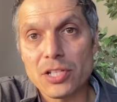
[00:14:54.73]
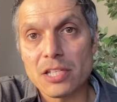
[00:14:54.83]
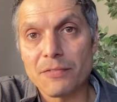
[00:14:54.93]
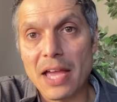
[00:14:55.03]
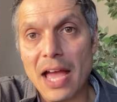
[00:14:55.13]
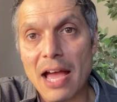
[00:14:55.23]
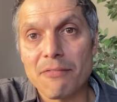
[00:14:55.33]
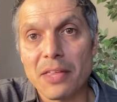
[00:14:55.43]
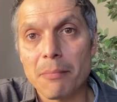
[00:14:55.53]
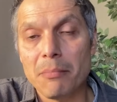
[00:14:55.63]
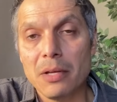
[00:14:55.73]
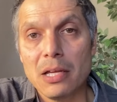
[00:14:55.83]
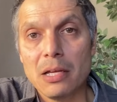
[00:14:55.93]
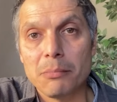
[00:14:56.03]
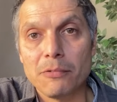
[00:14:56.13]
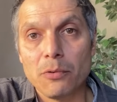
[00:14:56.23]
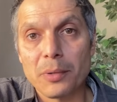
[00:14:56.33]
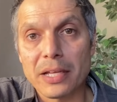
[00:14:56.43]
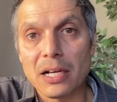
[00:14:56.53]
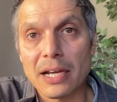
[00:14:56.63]
if you have them before
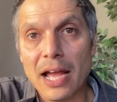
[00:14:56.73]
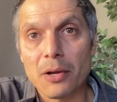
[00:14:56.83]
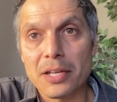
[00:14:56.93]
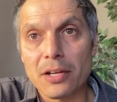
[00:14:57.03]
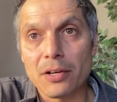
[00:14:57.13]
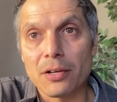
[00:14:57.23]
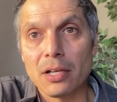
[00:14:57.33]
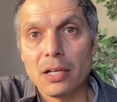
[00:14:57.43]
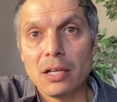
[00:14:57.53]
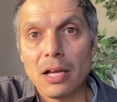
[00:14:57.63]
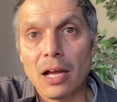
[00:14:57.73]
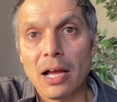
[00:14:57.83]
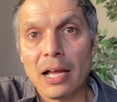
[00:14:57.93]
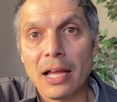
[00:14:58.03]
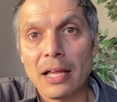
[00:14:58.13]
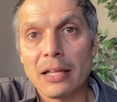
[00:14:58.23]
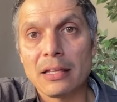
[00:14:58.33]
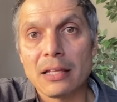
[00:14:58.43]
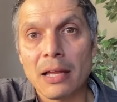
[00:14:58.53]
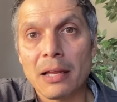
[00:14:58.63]
we cut out here.
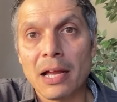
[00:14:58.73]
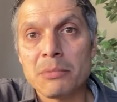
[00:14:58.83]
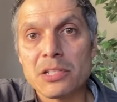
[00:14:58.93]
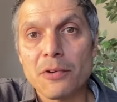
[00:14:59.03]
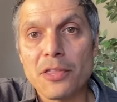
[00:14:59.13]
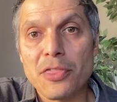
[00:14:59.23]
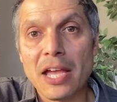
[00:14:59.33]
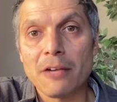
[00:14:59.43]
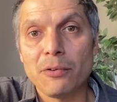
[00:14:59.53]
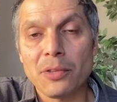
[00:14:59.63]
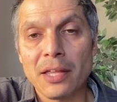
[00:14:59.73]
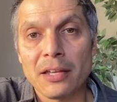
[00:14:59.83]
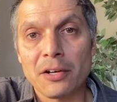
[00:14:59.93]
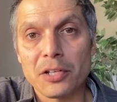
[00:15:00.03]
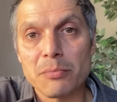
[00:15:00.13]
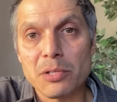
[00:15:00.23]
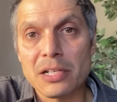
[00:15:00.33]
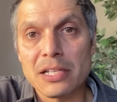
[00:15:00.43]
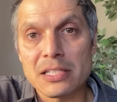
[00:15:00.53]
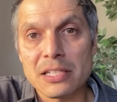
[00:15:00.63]
I'm just very thankful that our
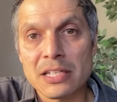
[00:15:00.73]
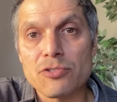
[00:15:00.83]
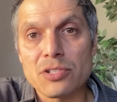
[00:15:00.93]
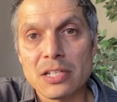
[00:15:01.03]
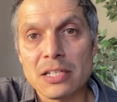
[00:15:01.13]
community is interested